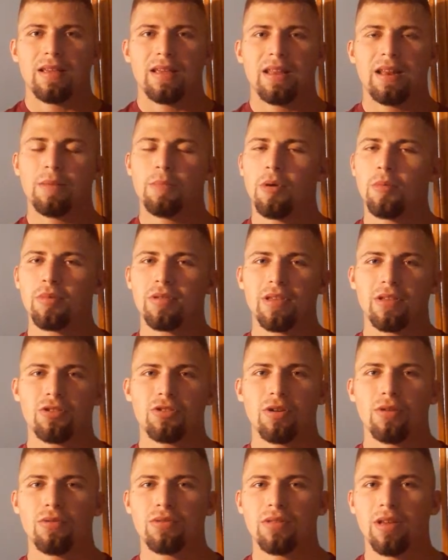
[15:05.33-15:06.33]
And I'm almost getting
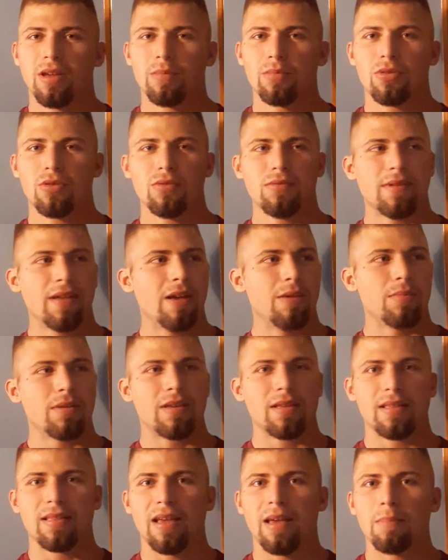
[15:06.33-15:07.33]
choked up too now
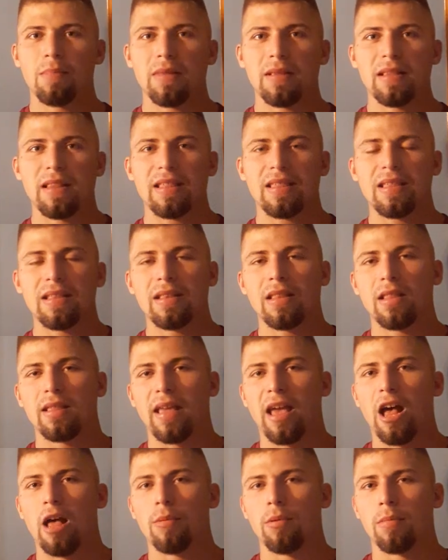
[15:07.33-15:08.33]
because I'm listening to this
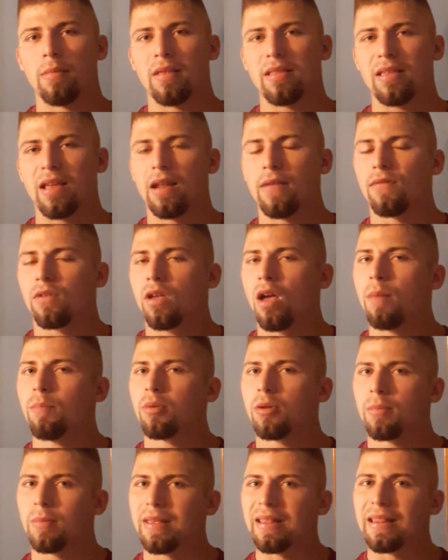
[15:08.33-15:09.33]
album that's kind of
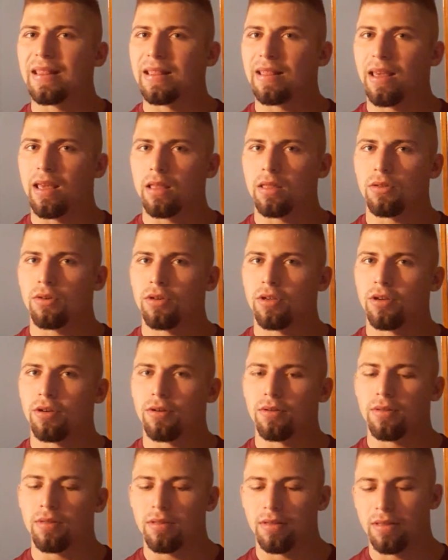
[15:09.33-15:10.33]
accompanied me these last 3
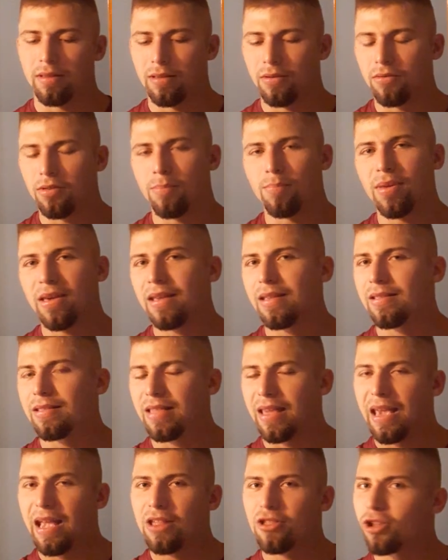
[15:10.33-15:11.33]
years. And there was a big
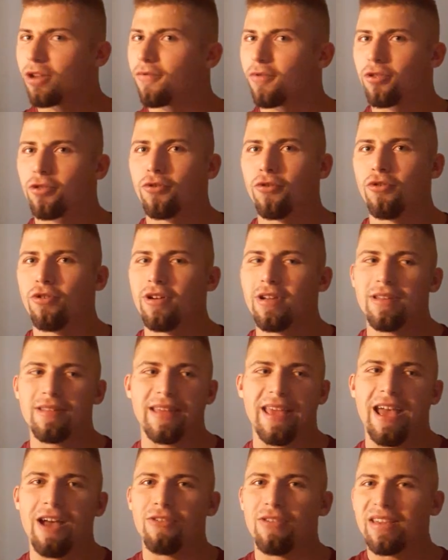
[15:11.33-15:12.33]
tangent of a story on
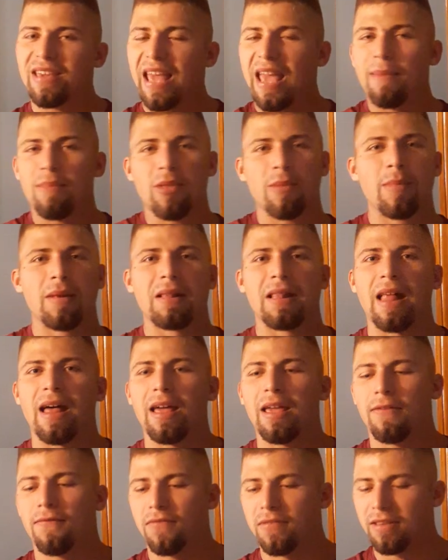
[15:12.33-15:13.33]
how it came into my
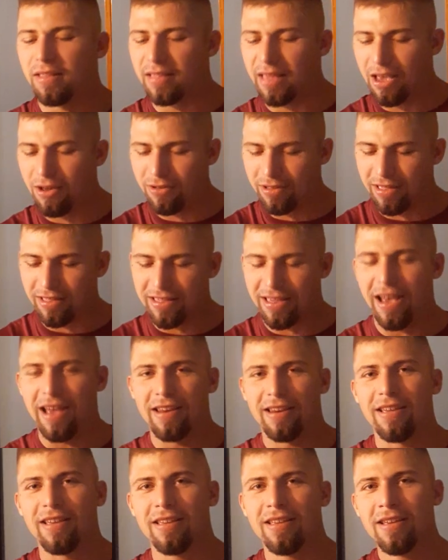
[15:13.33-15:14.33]
life and just how it just
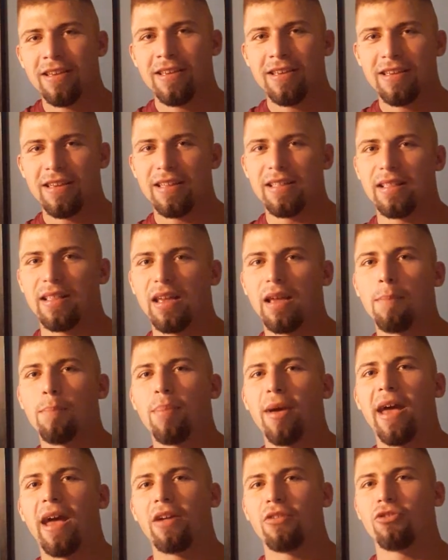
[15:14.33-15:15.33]
kind of is like a
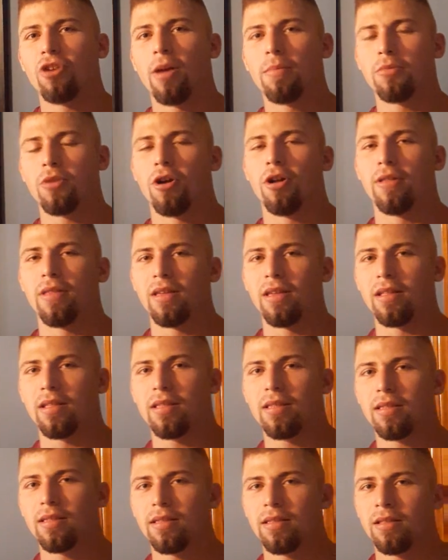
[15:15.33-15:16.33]
backdrop to all
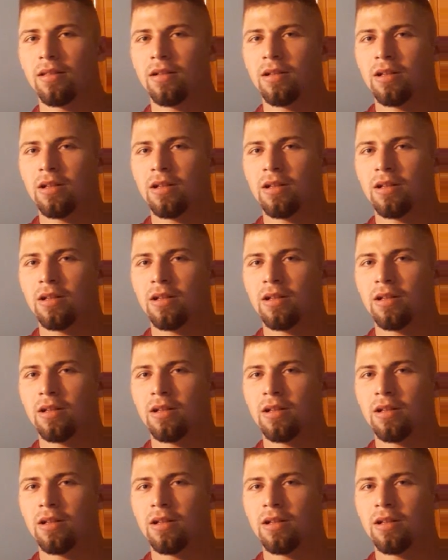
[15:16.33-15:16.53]
this.